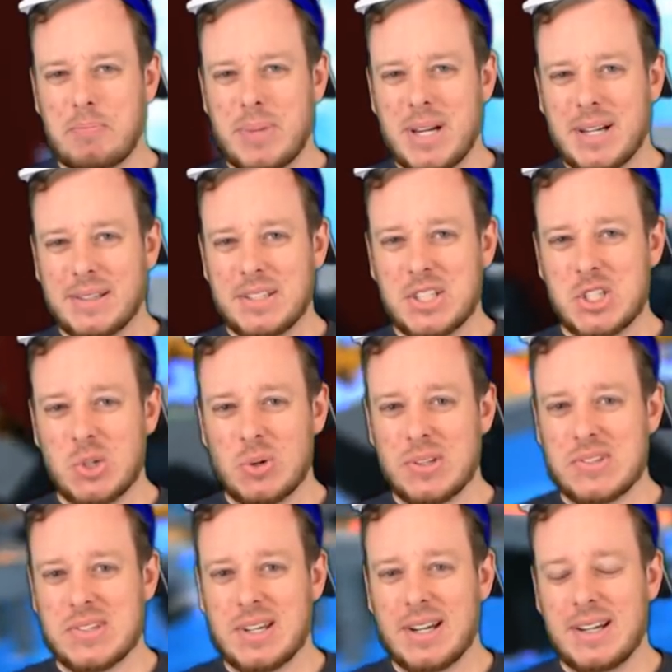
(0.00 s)
a bit on the
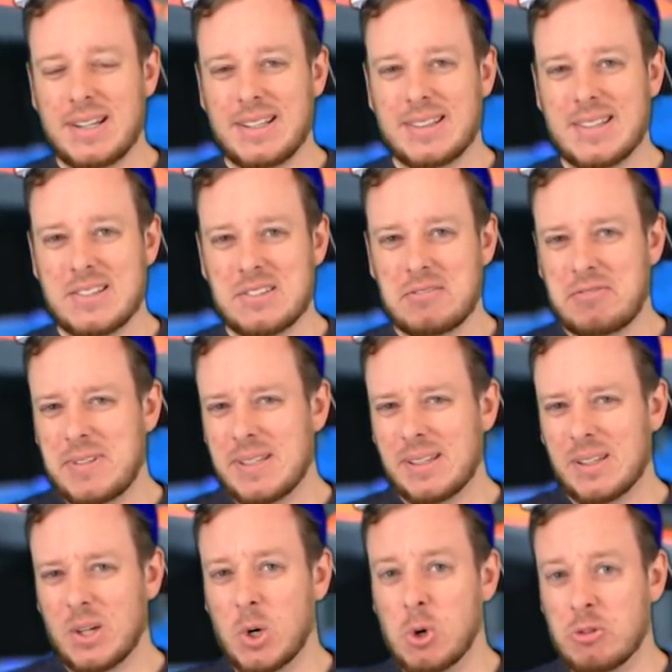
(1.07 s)
short side, it doesn't
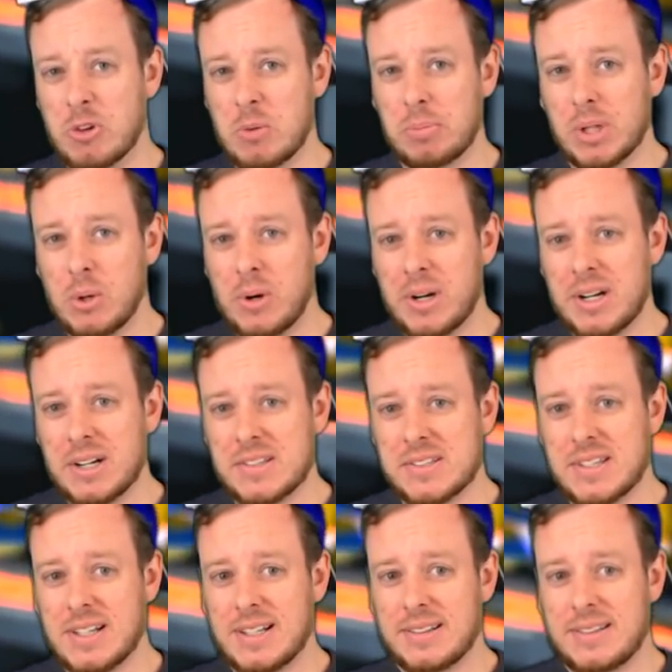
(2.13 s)
feel overbloated in
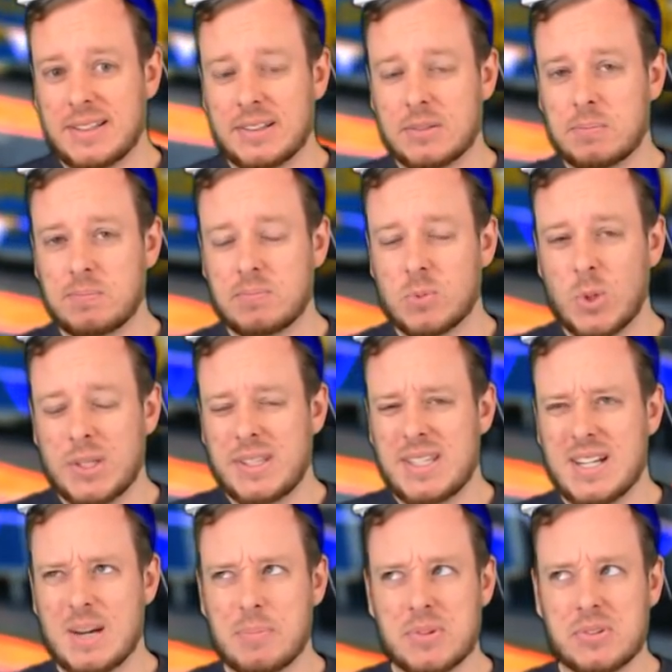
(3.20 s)
its content. Quite
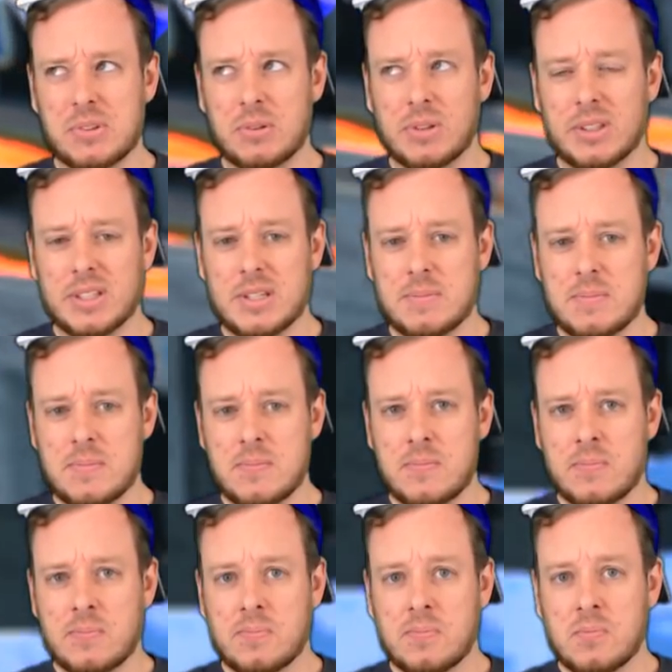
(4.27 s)
the opposite, really.
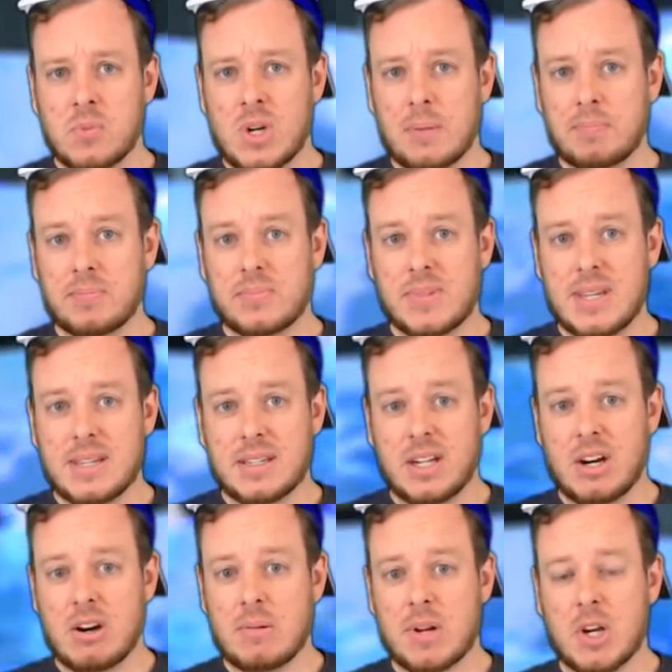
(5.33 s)
Well, take
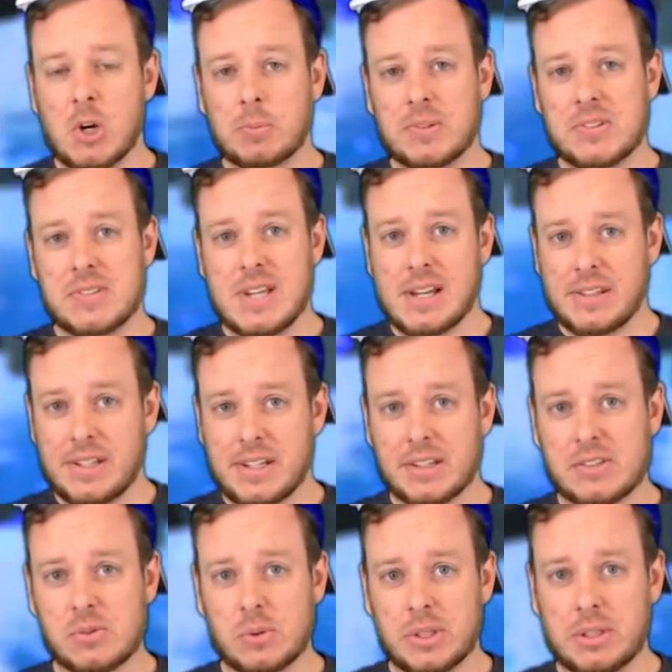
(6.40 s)
care, and I hope to see you on the
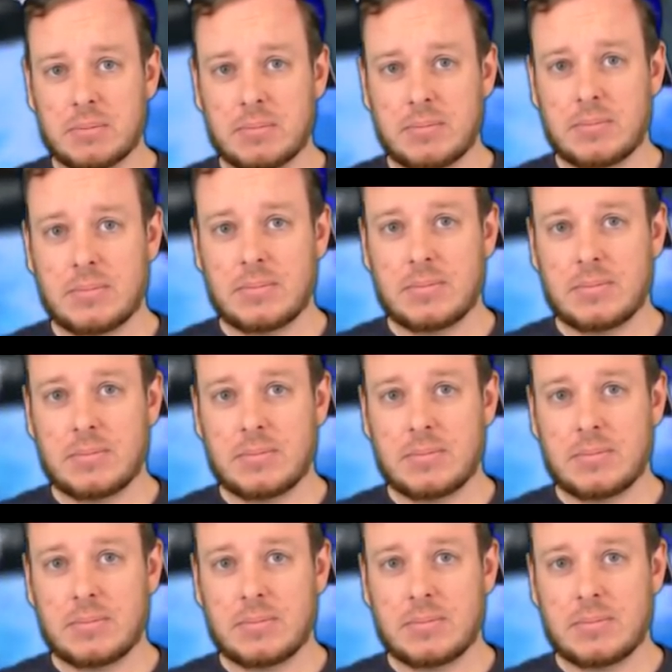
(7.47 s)
next one.